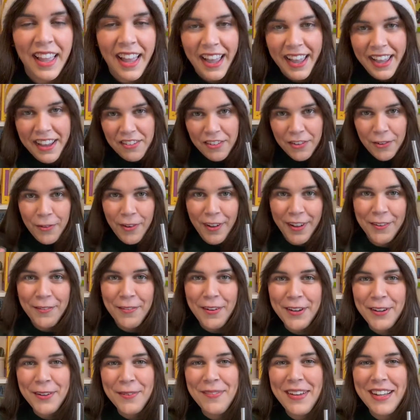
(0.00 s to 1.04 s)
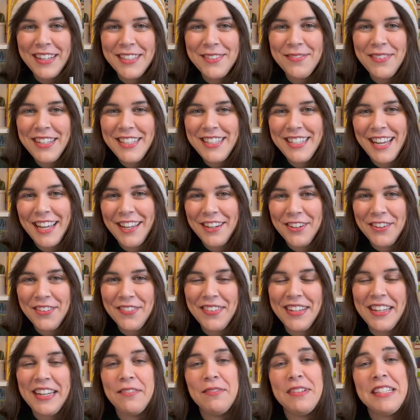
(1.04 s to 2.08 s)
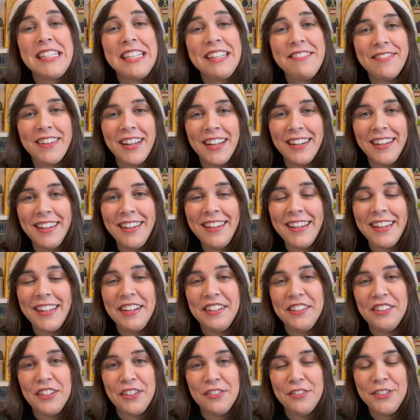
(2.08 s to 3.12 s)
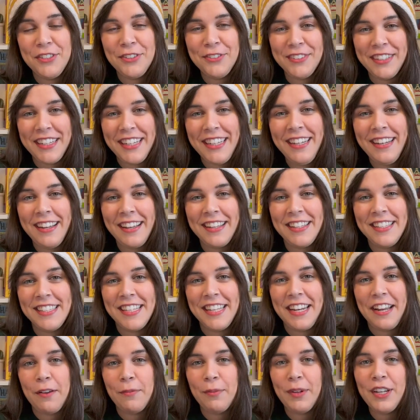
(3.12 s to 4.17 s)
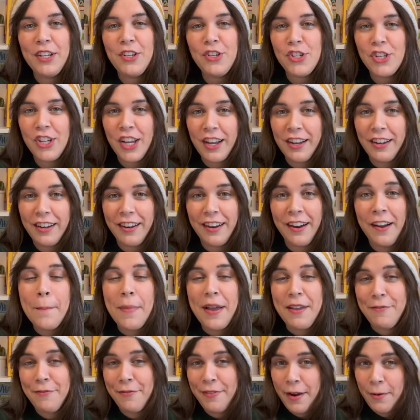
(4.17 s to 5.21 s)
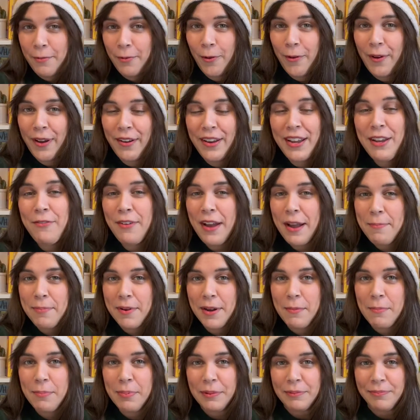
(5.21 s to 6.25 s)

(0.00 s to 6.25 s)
Hi everyone, welcome back to my channel. My name is Ivana and I love to read, and today I'm going to share my February wrap-up.